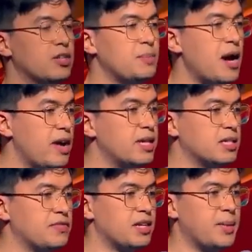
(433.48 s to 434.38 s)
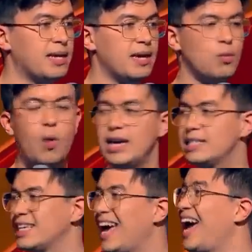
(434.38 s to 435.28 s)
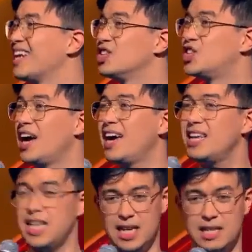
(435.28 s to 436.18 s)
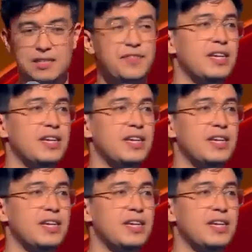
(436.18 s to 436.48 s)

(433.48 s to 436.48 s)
Those are my races fundamentally. White and Chinese.